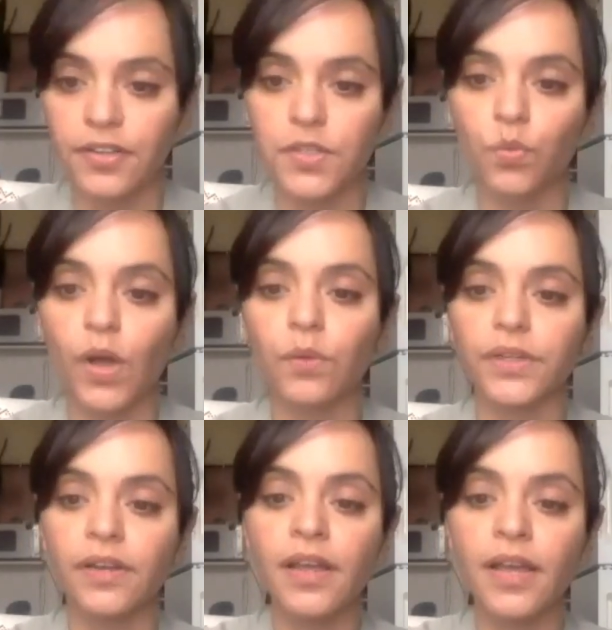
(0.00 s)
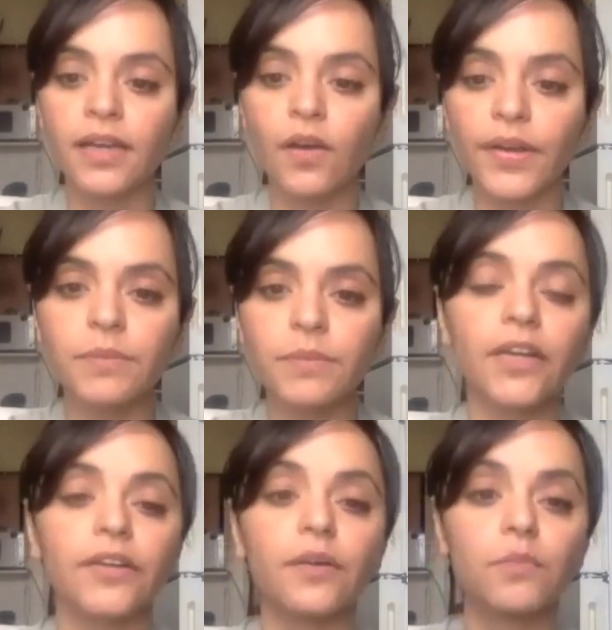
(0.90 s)
So while we're going to be
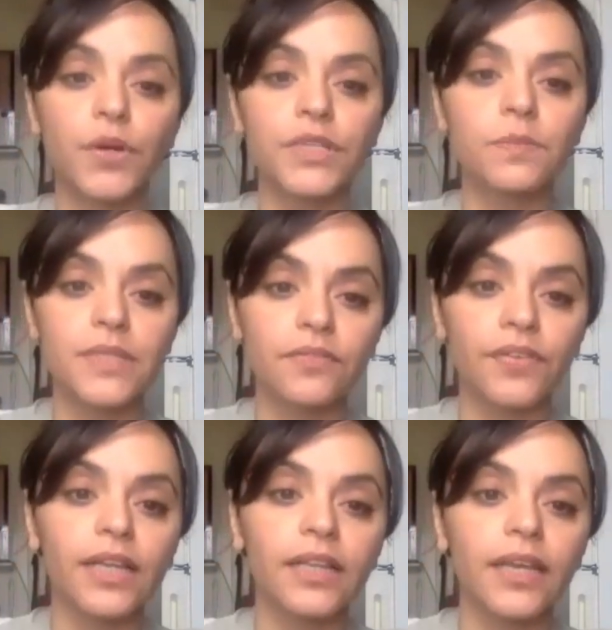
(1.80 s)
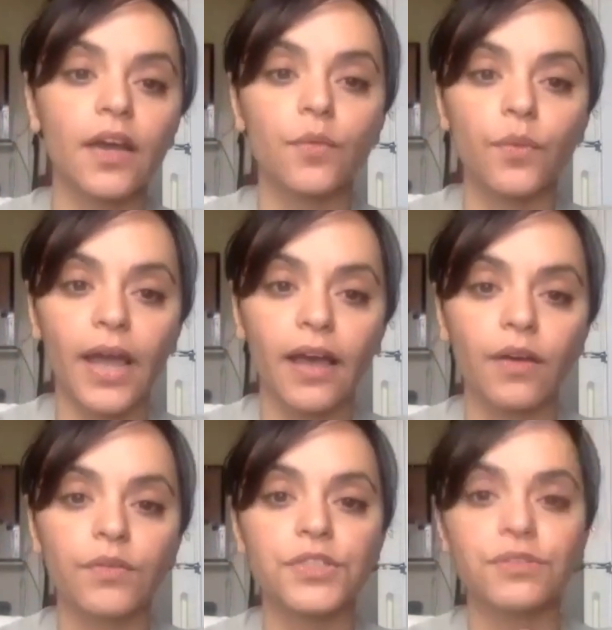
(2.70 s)
hearing more specifically
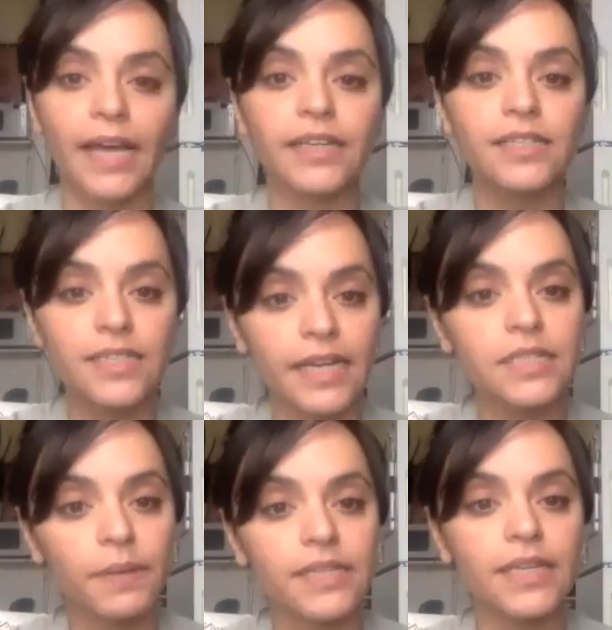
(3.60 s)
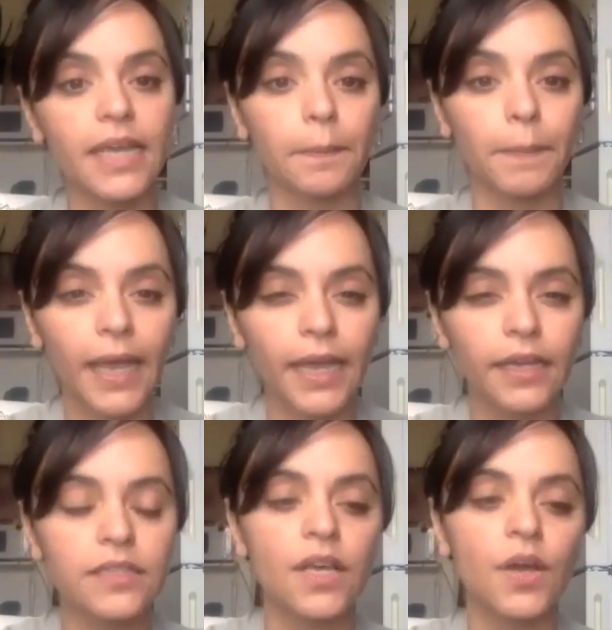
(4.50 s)
around United States-based
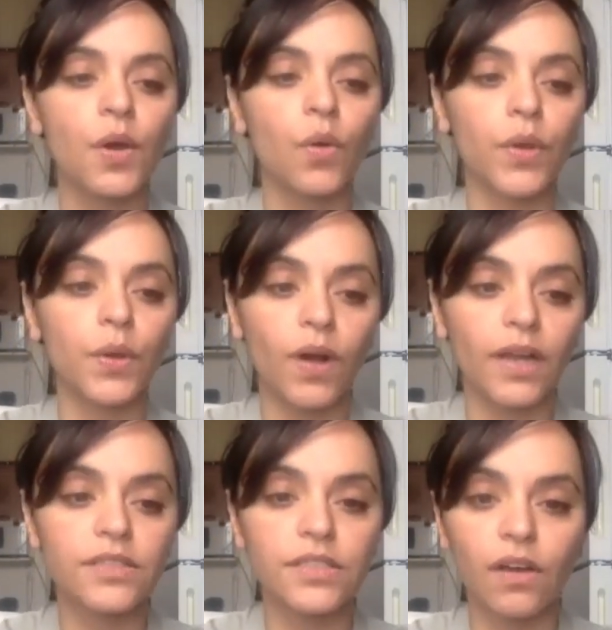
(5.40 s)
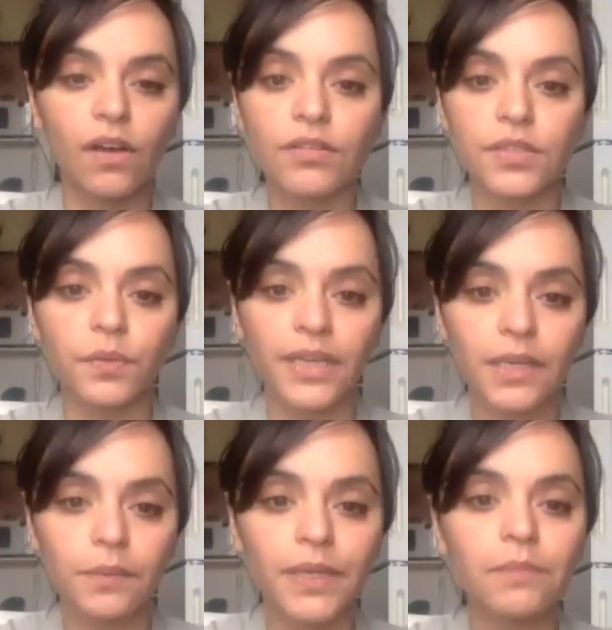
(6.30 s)
campaigns, we want to also
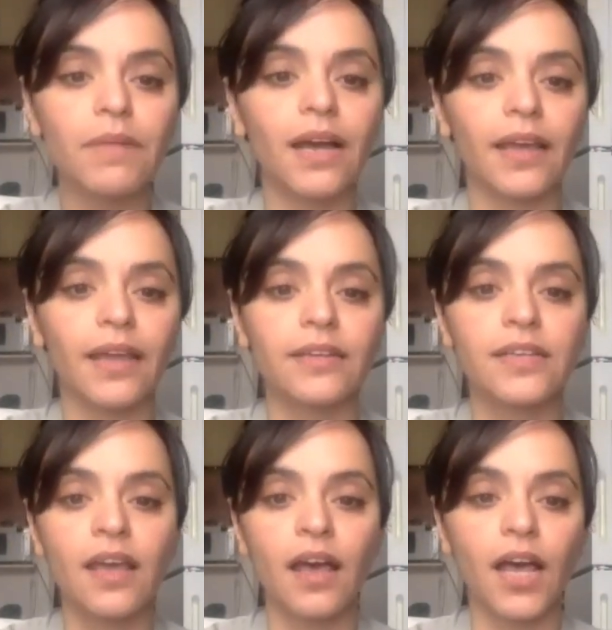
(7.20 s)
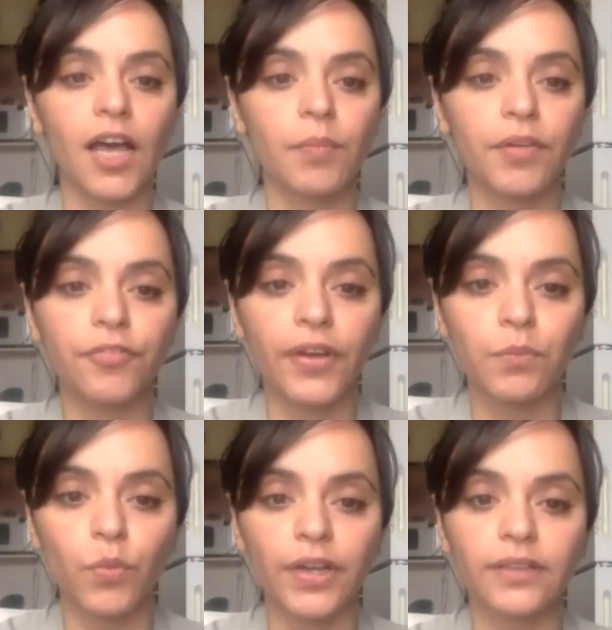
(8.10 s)
keep in mind a
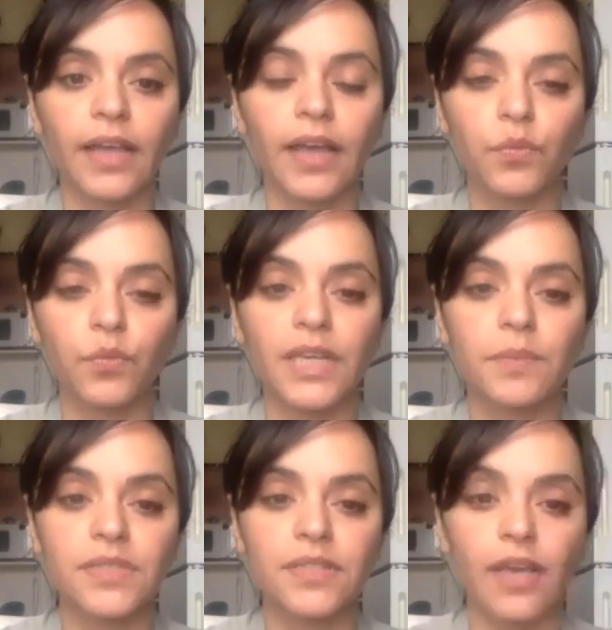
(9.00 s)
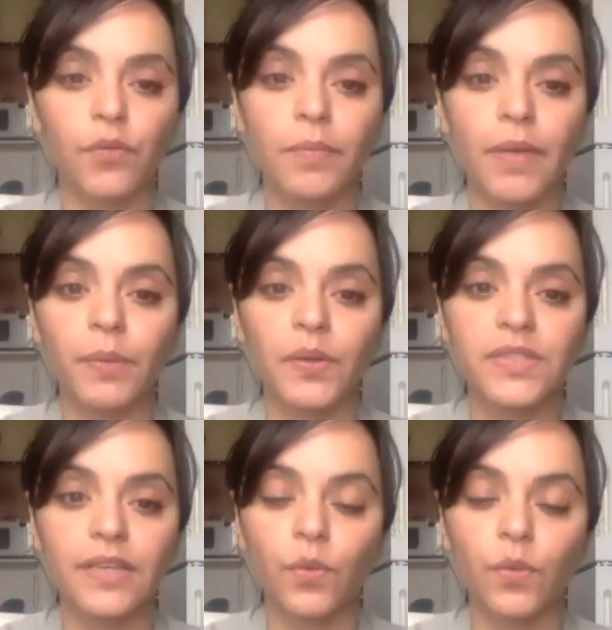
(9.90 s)
framework that keeps, that remembers
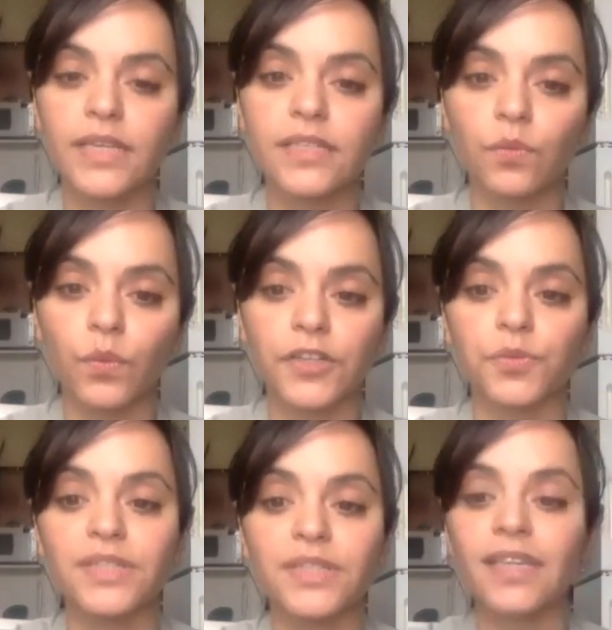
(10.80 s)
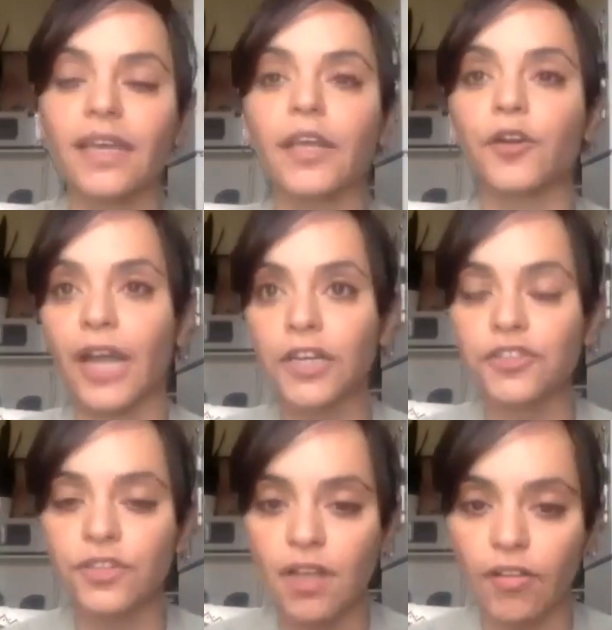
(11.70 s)
the ways in which we're seeing
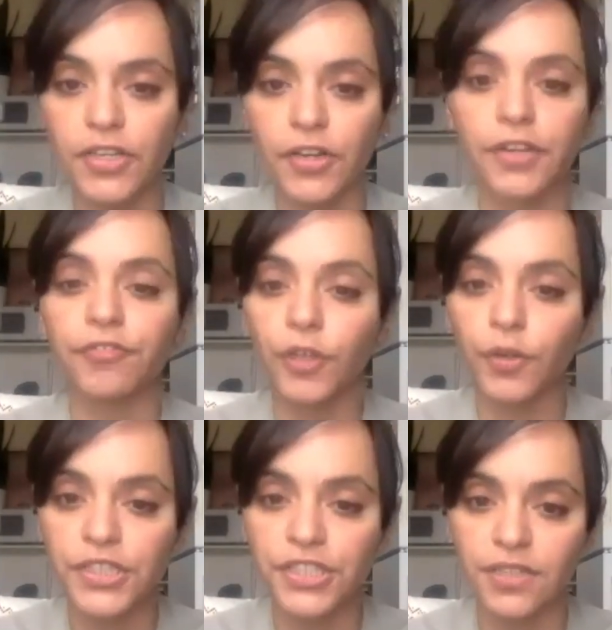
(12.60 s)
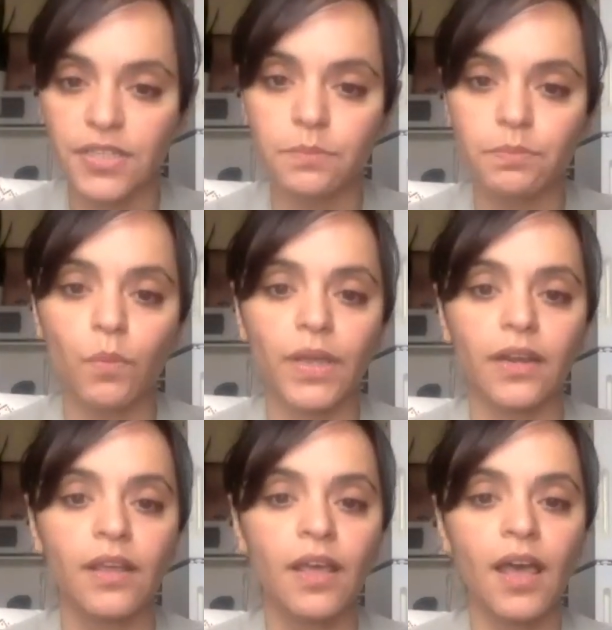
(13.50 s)
international solidarity flourish in this
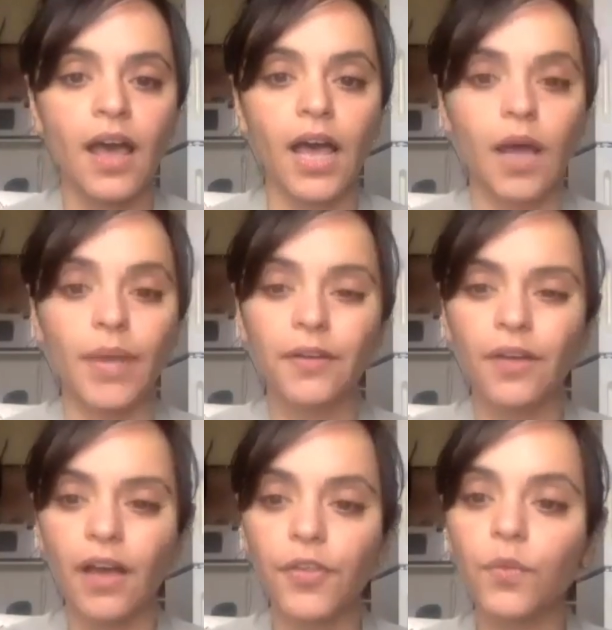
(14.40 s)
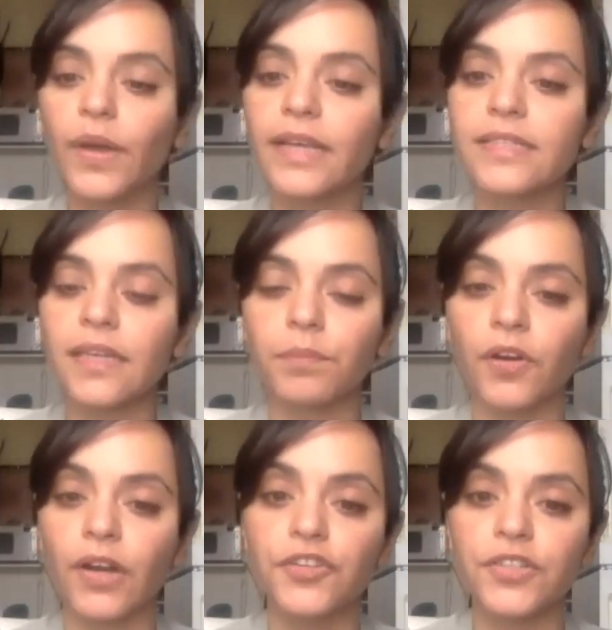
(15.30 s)
moment, and other ways that
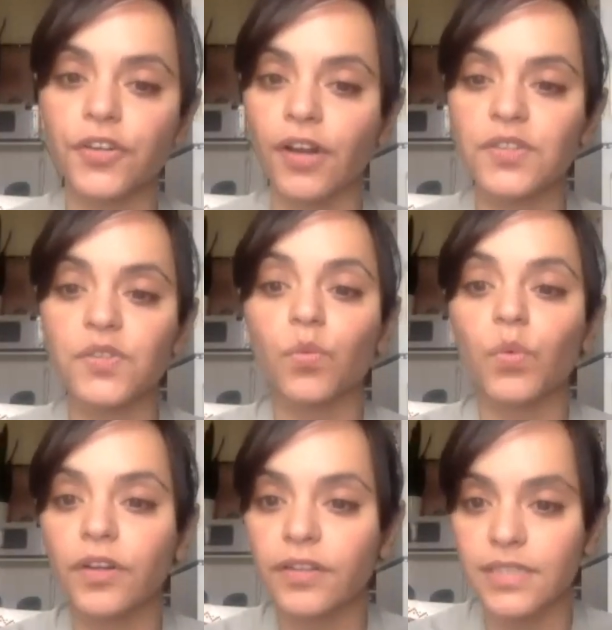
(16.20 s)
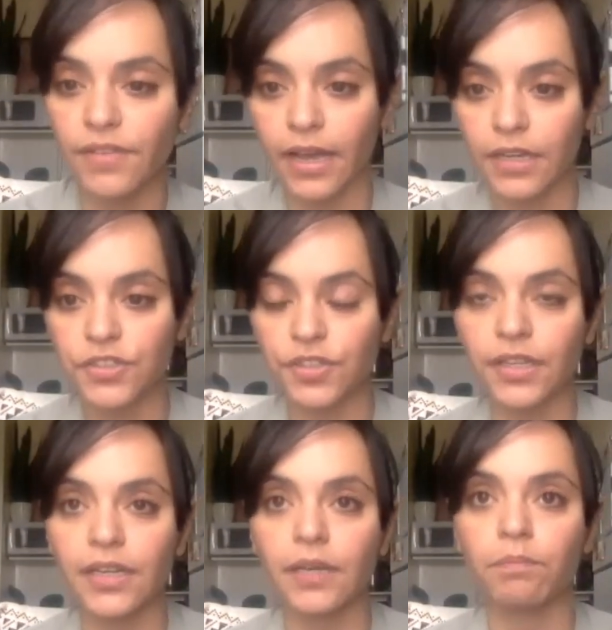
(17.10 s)
countries across the world have
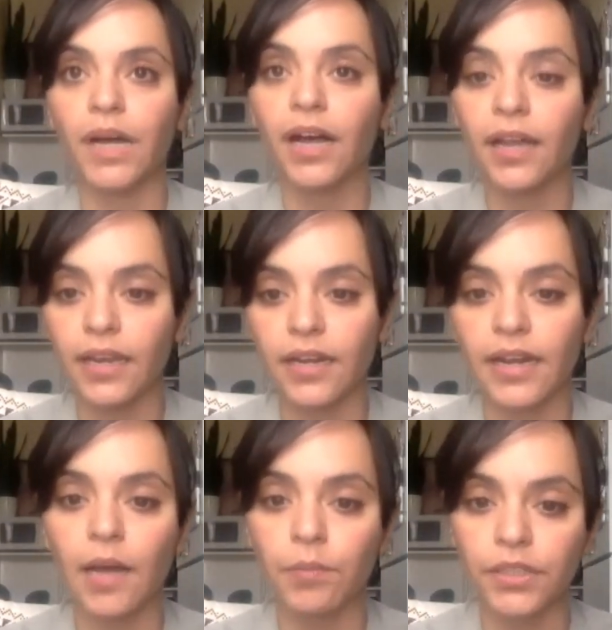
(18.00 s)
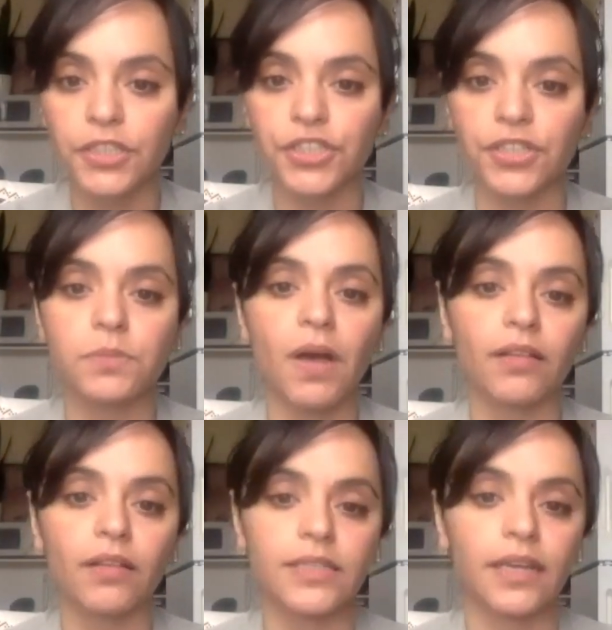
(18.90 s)
actually embodied an abolitionist
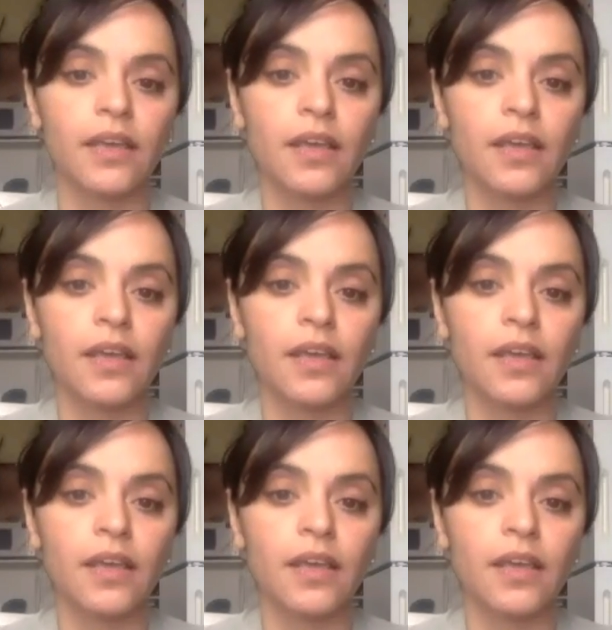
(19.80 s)
politic,